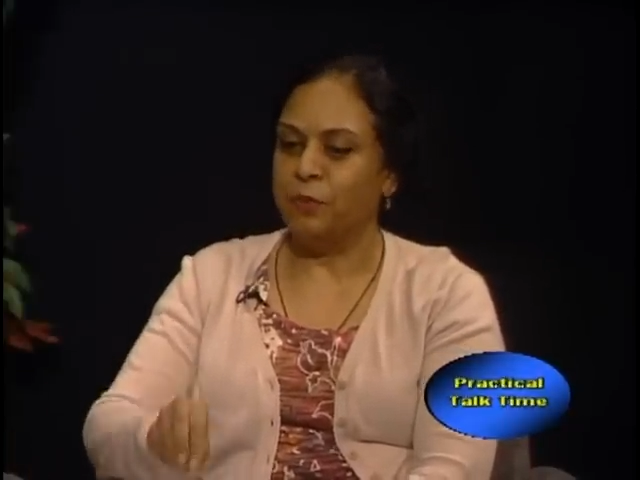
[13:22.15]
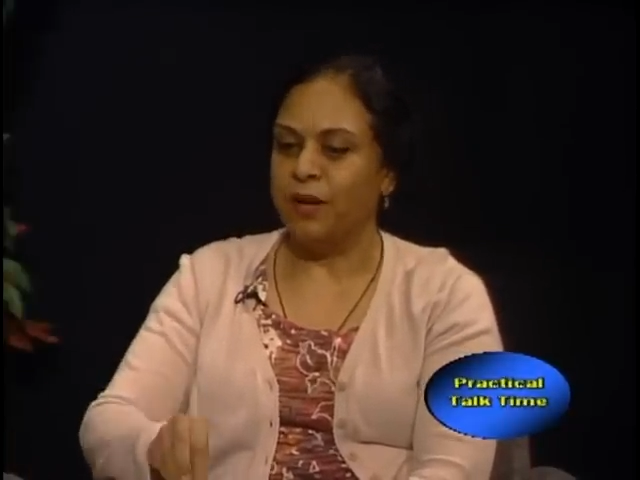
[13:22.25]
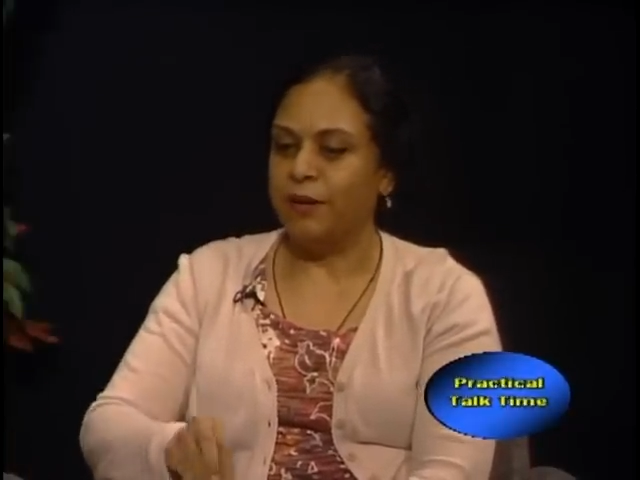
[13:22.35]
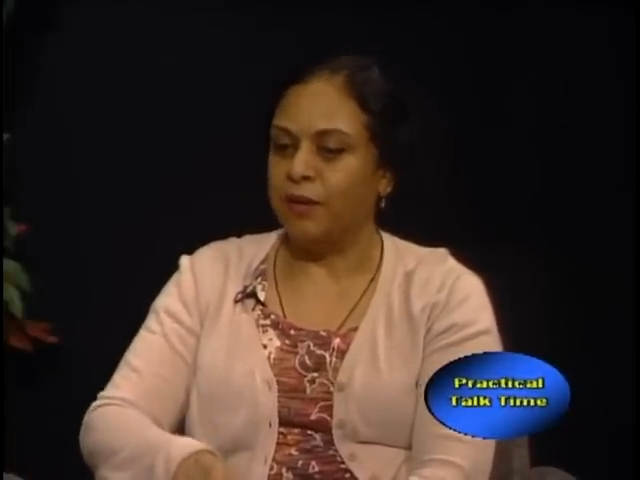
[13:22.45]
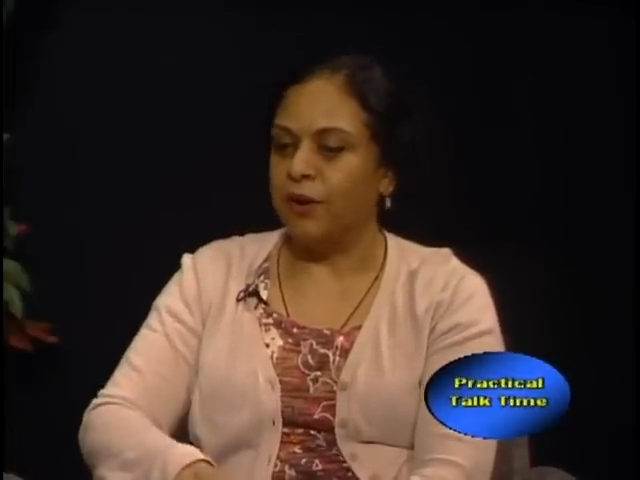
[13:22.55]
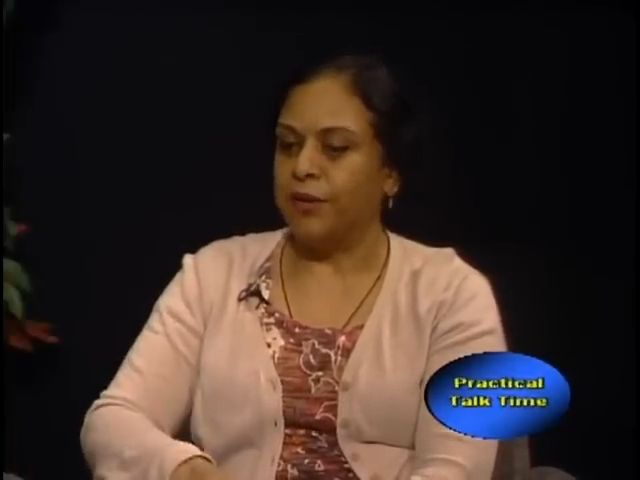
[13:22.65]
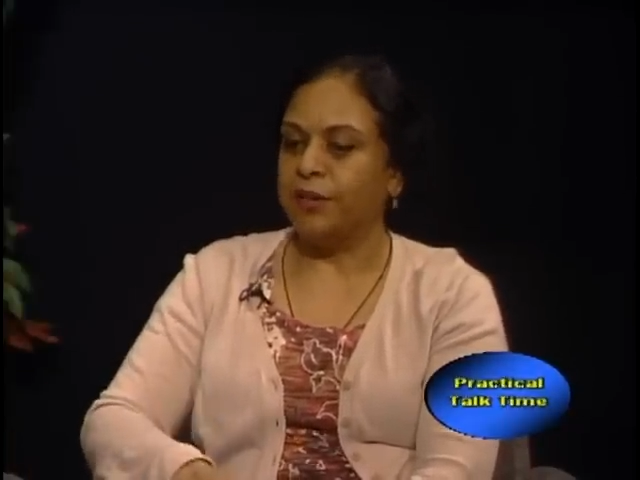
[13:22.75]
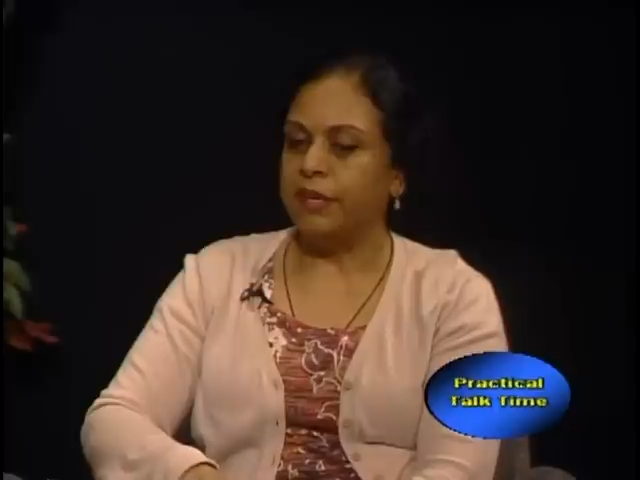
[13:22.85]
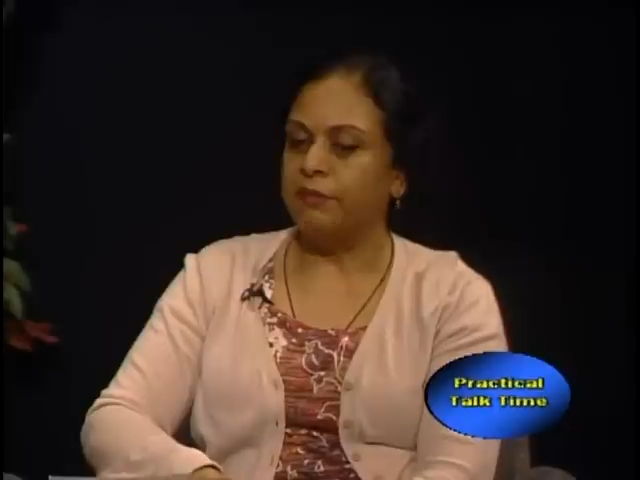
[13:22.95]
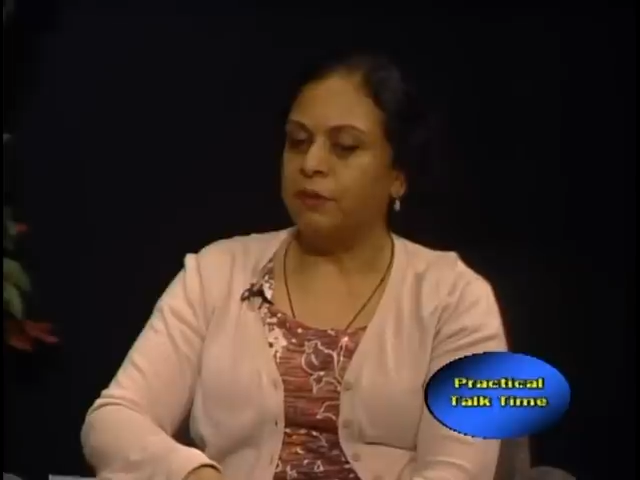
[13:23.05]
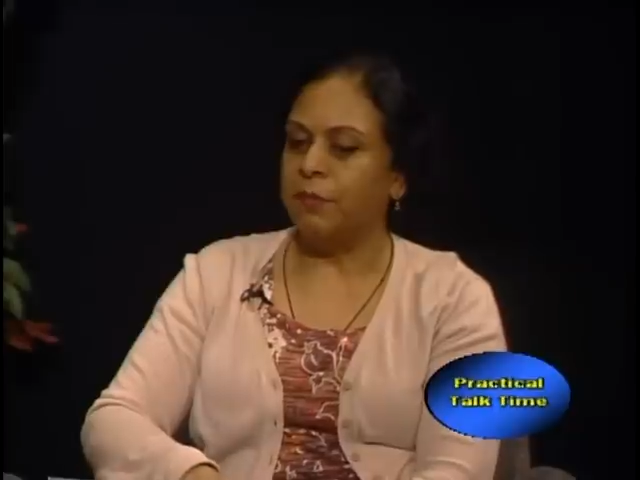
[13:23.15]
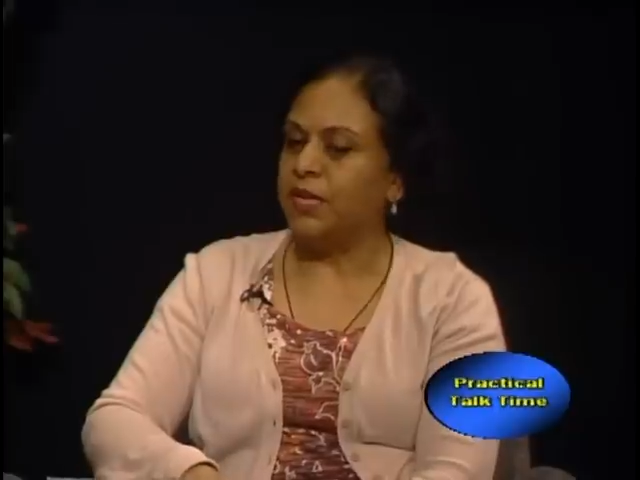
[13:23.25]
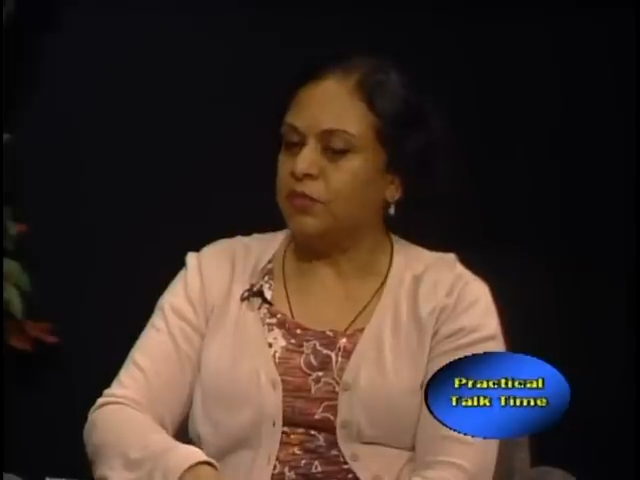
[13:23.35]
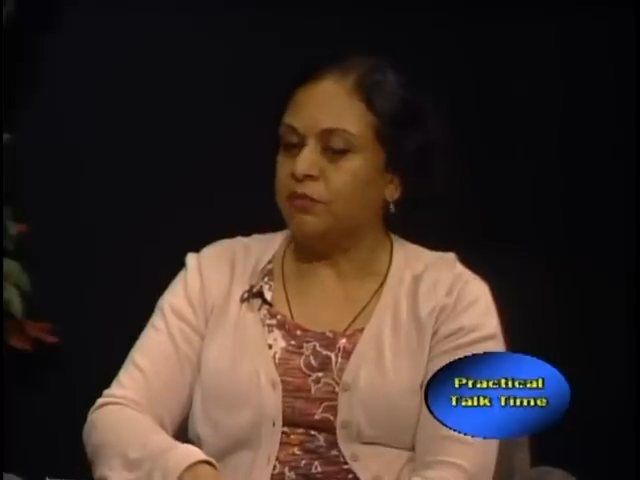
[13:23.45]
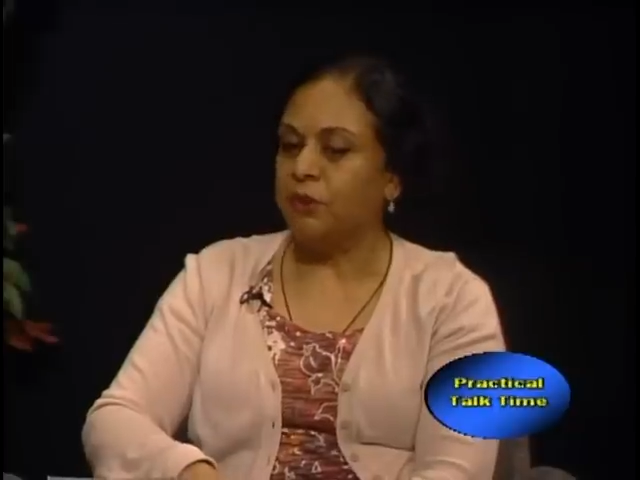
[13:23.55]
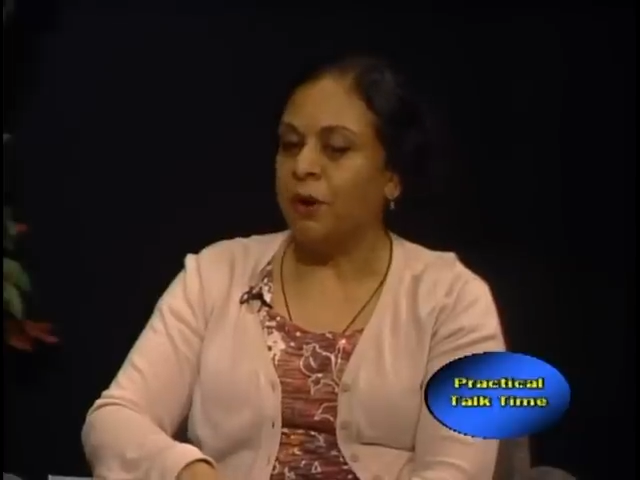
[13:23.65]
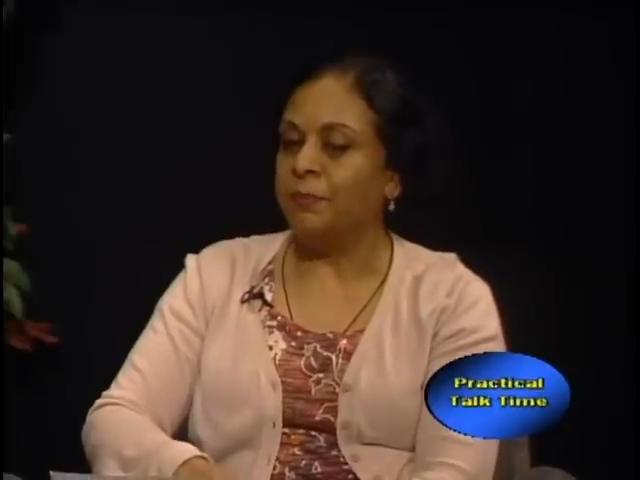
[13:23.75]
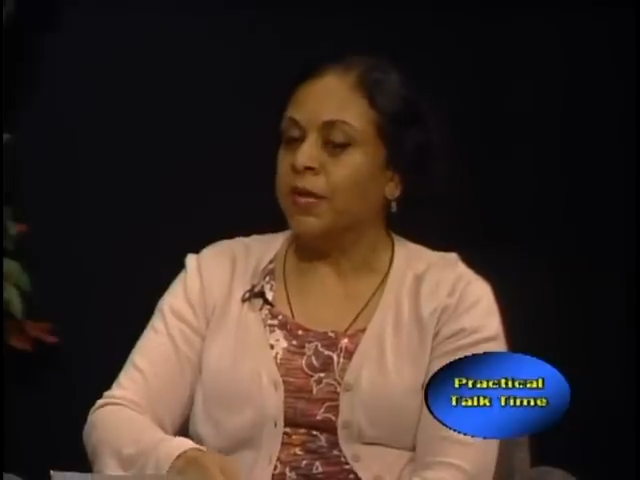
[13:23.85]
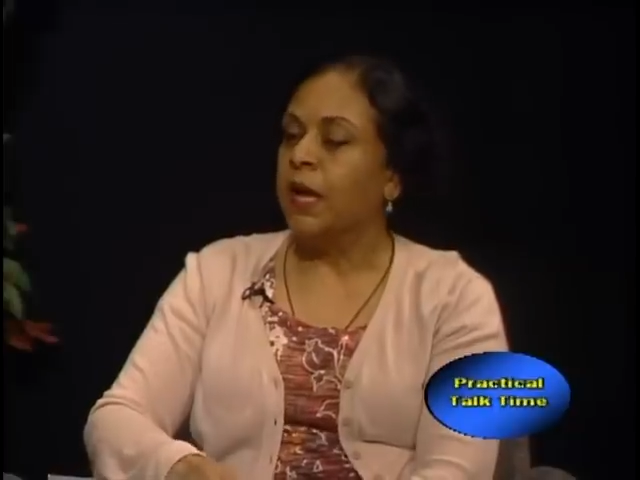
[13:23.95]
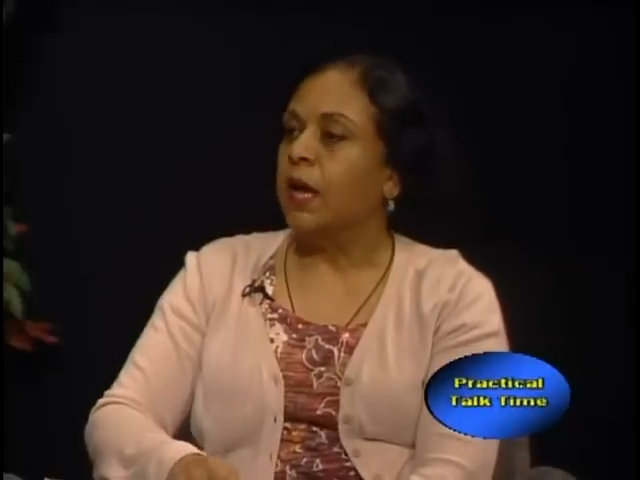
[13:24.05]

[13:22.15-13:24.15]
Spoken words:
where I got all the information from.